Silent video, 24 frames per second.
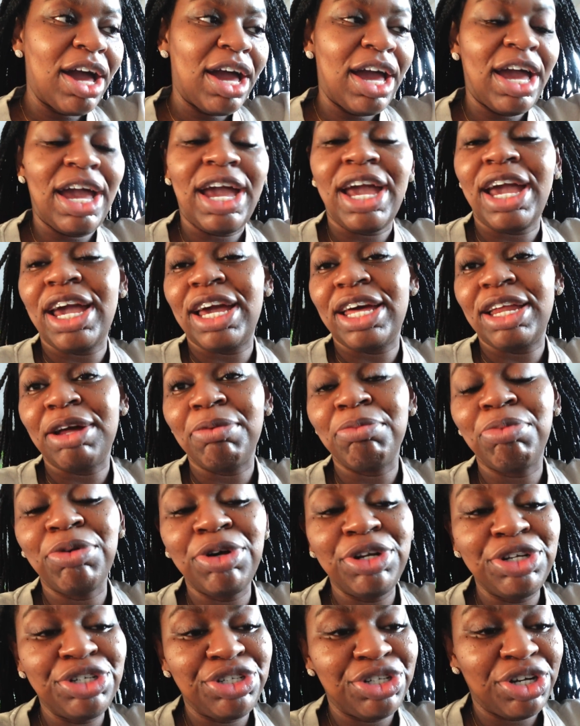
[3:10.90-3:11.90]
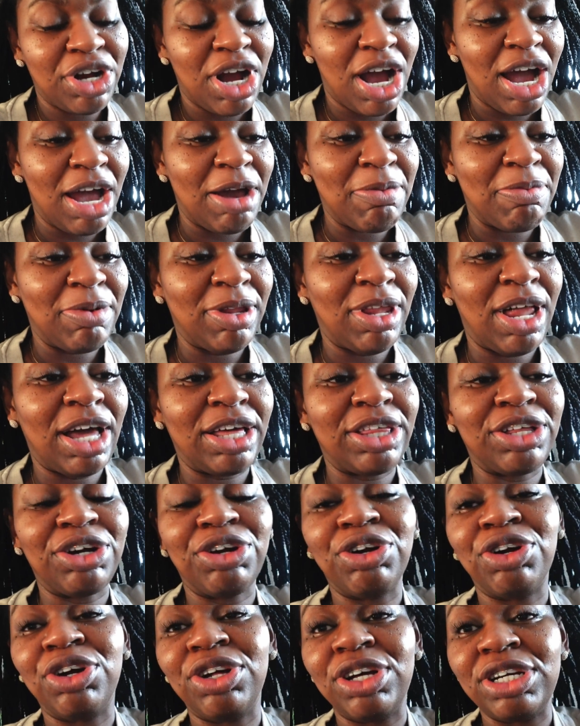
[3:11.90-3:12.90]
And I'm pretty sure I am in like
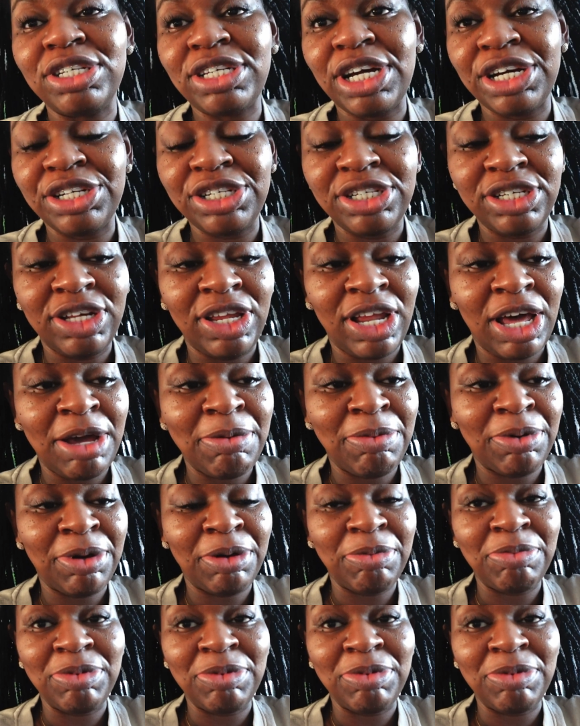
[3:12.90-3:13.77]
the early stages of labor